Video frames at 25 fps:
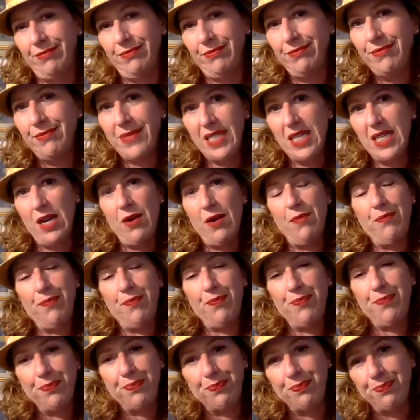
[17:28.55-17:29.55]

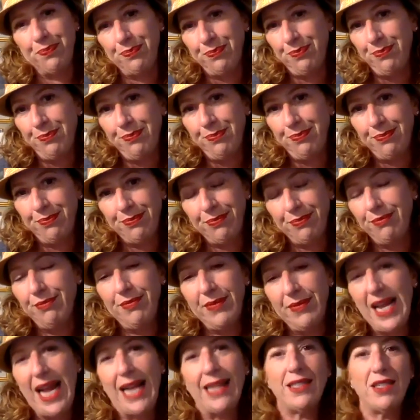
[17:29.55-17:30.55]
exactly
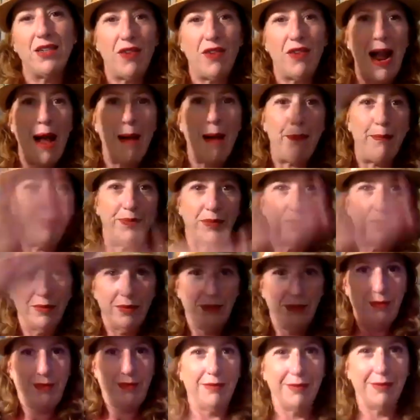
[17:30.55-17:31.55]
that's exactly
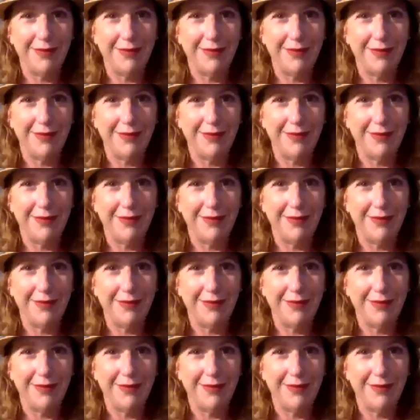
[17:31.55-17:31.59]
a